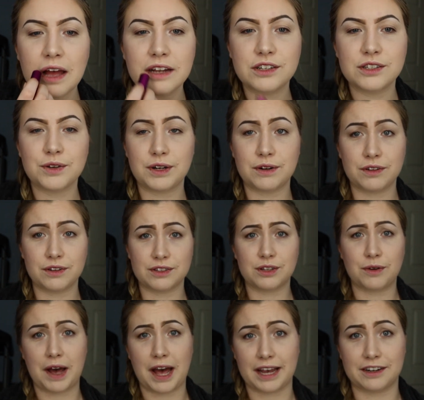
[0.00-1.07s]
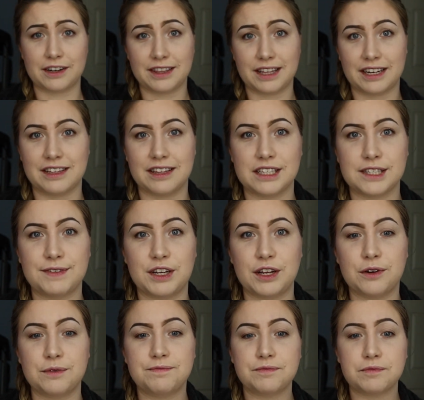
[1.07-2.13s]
just so I don't look so haggard at the end of this video.